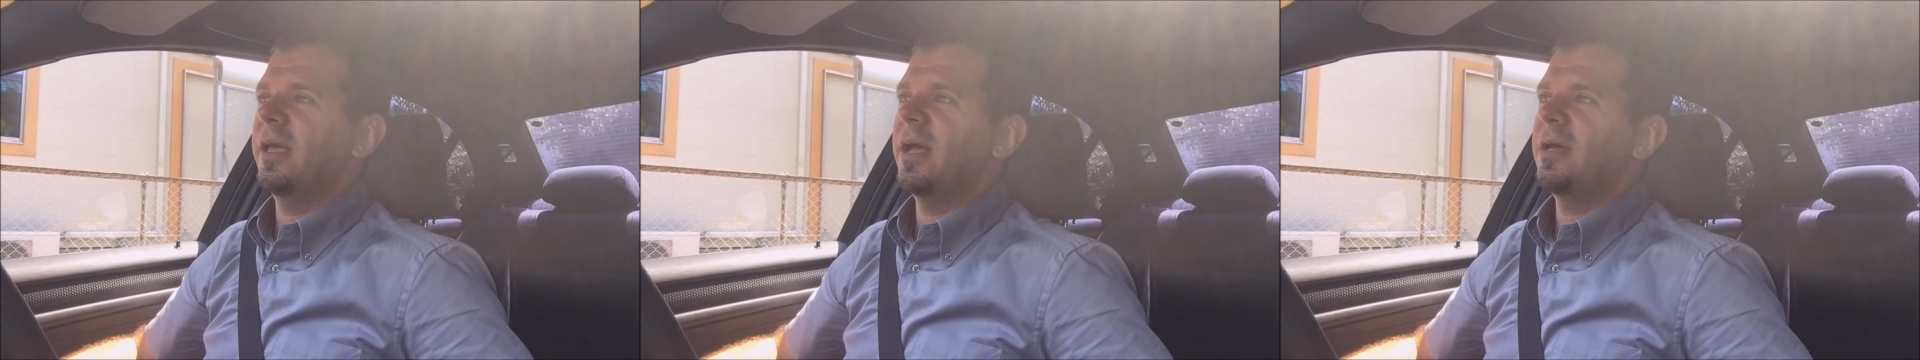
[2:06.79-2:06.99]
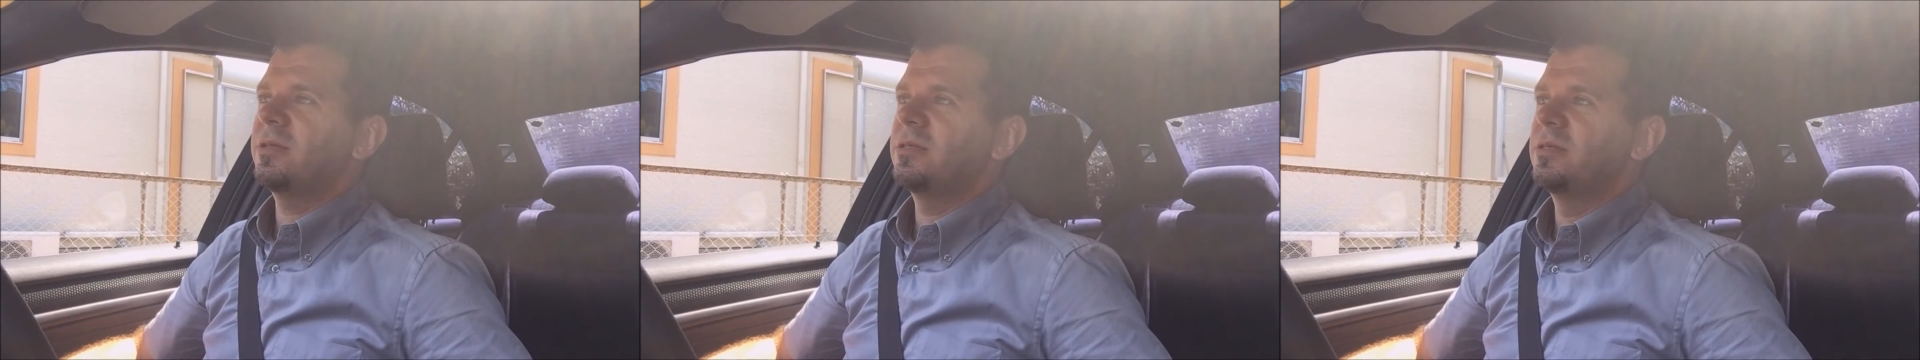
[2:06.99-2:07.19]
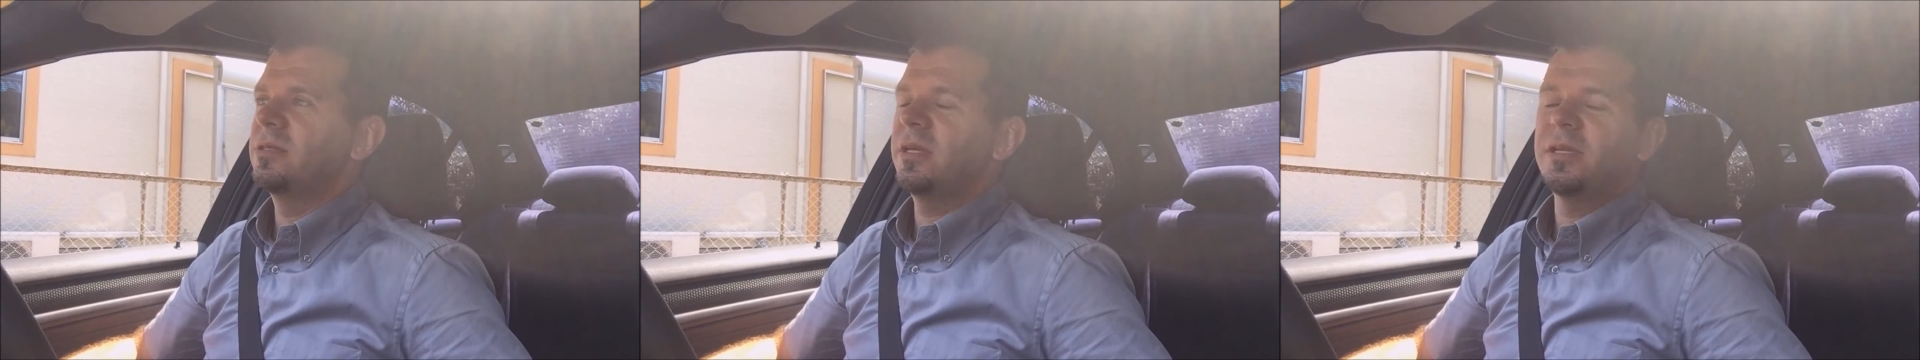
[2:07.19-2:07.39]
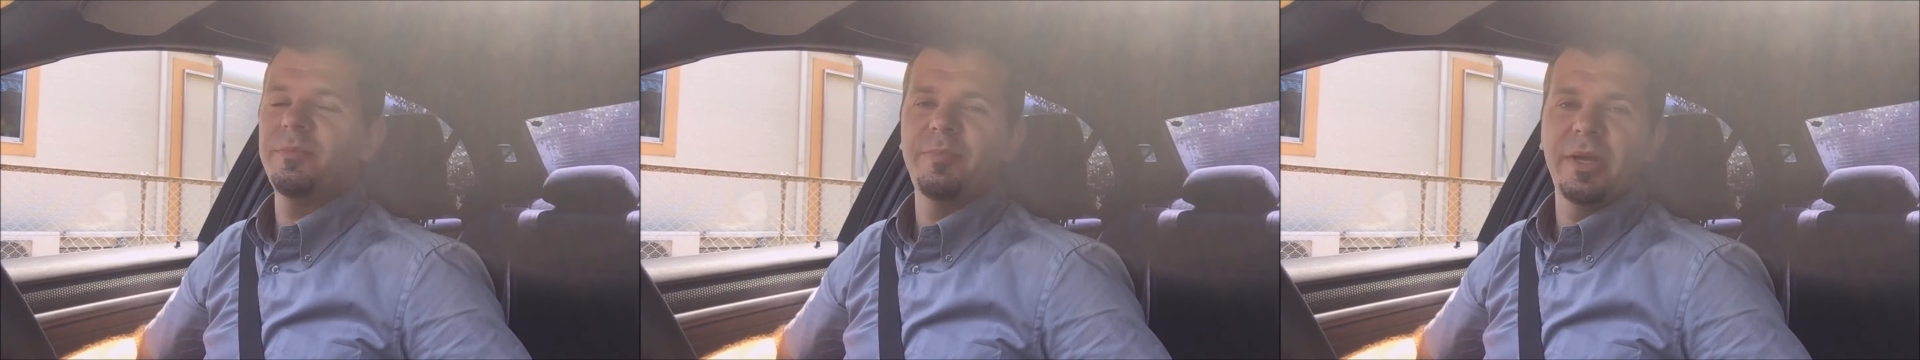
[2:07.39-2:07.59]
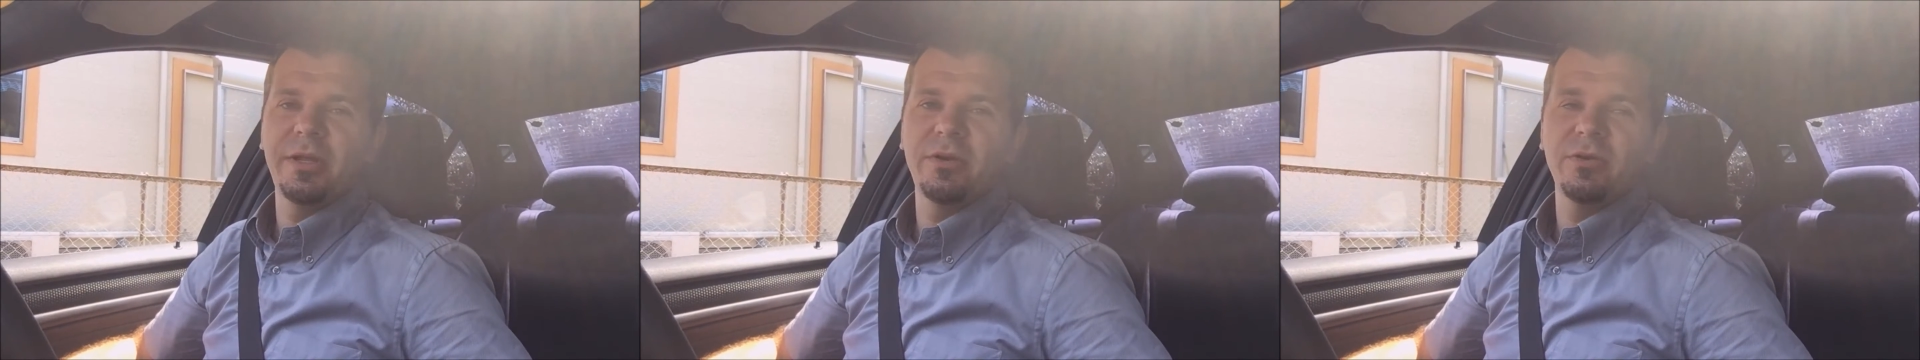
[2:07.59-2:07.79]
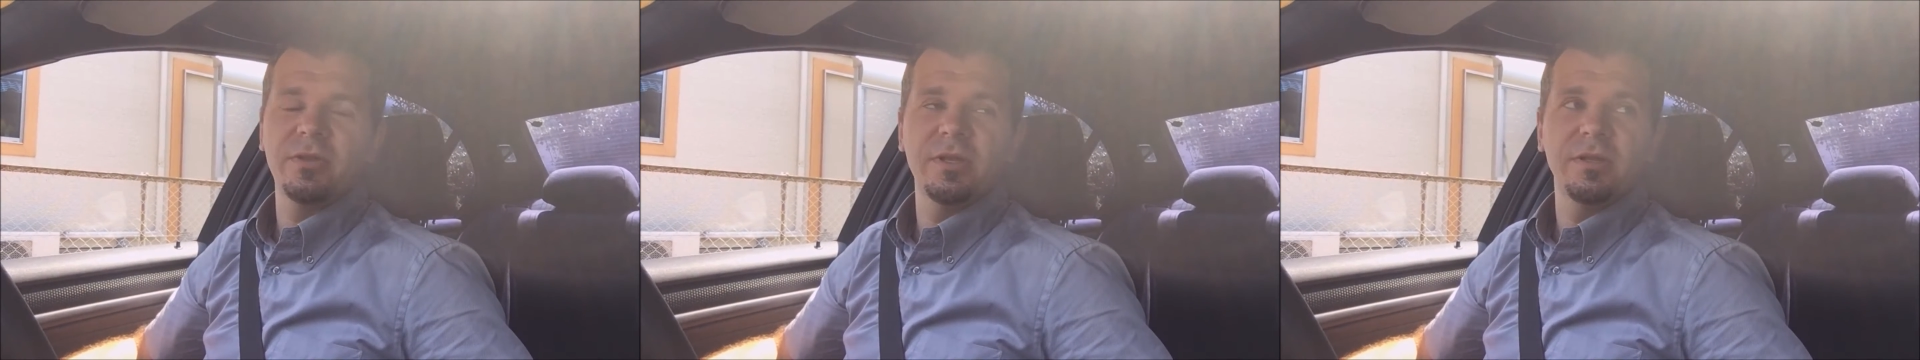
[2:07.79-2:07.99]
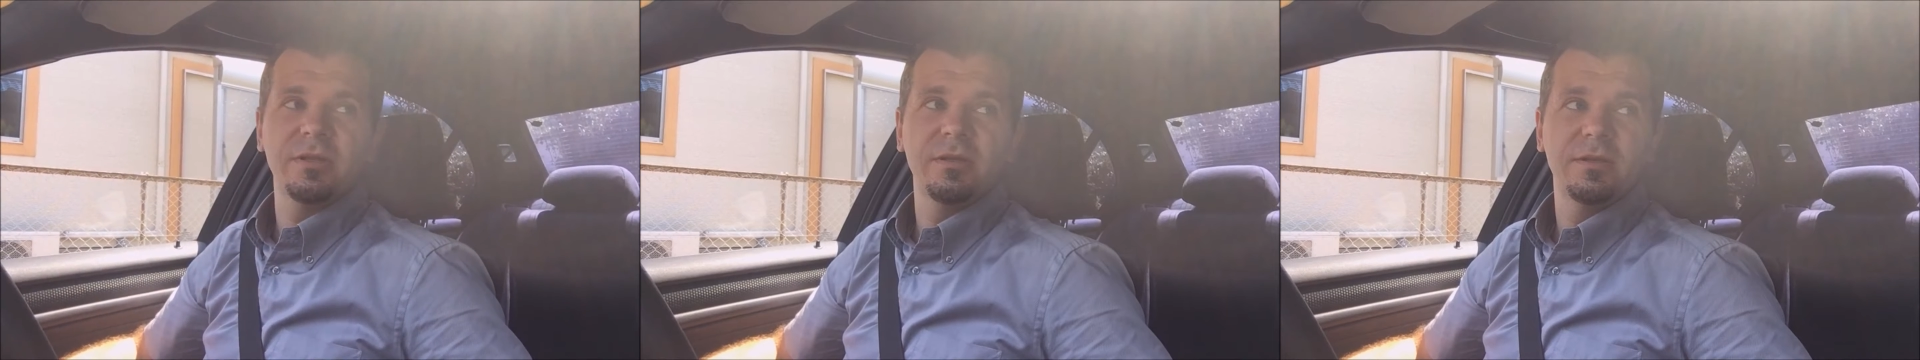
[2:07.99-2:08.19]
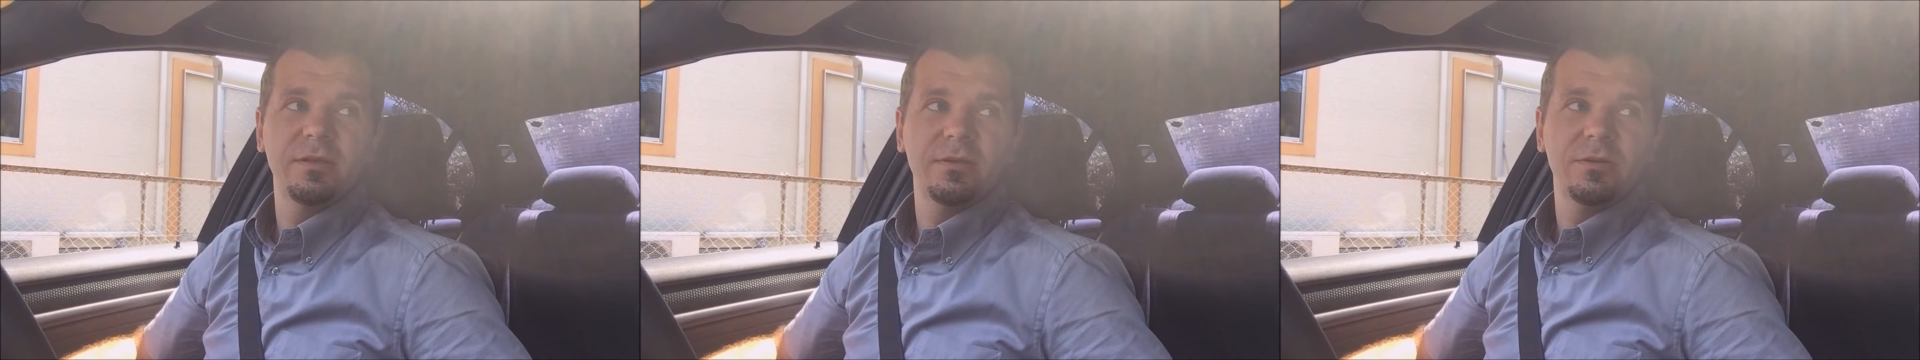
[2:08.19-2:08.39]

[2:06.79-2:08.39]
gas is any better than